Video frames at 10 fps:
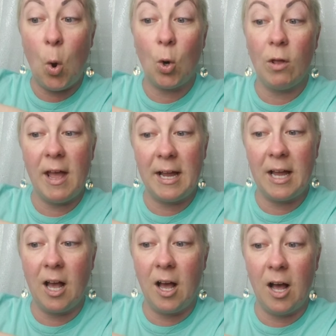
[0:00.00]
or like
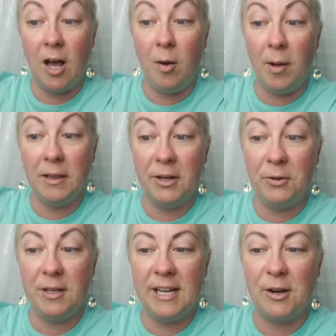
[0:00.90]
a buttload.
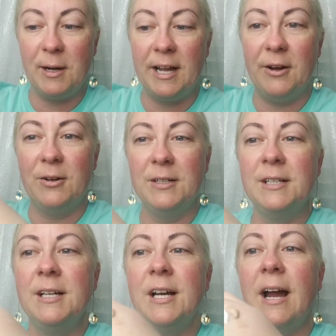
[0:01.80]
There we go.
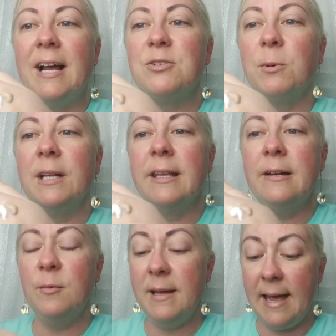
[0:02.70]
Alright, so I went a
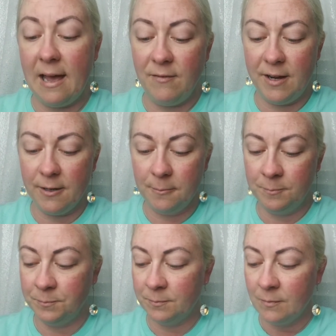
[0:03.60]
little bit heavier
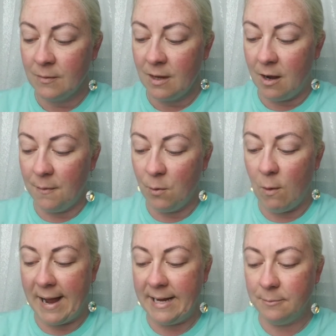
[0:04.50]
on the
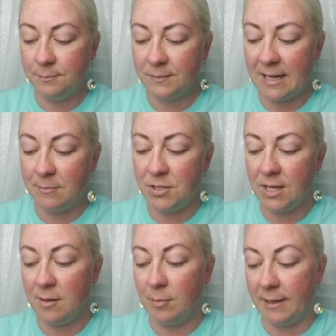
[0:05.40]
white, and I'm just
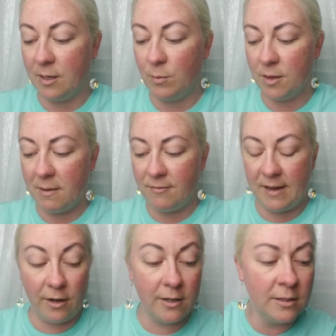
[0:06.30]
going to blend them with my
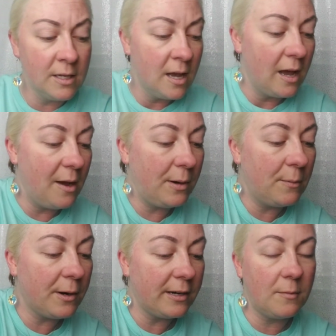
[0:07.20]
finger. When I'm
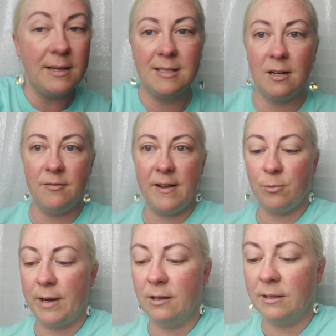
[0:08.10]
working on myself, I
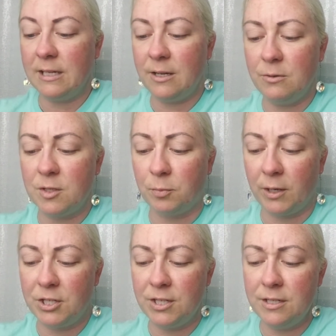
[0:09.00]
rarely use
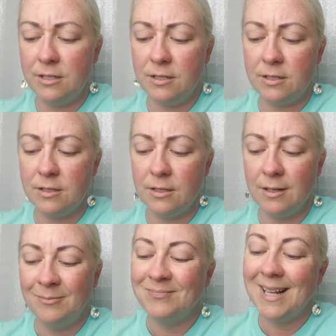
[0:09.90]
brushes.
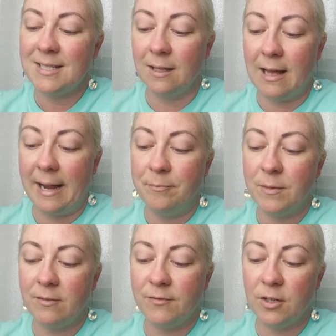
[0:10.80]
That's a lie.
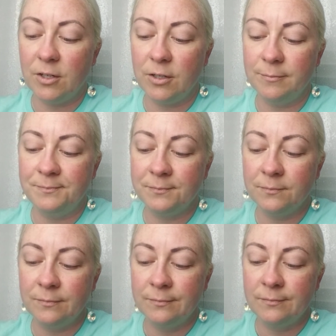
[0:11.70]

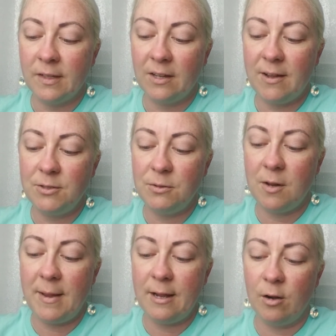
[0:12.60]
If I was doing a
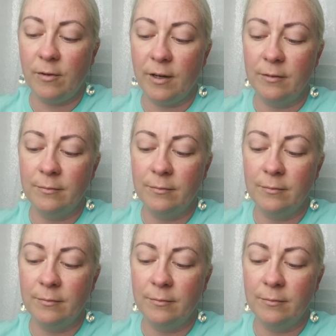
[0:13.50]
makeover,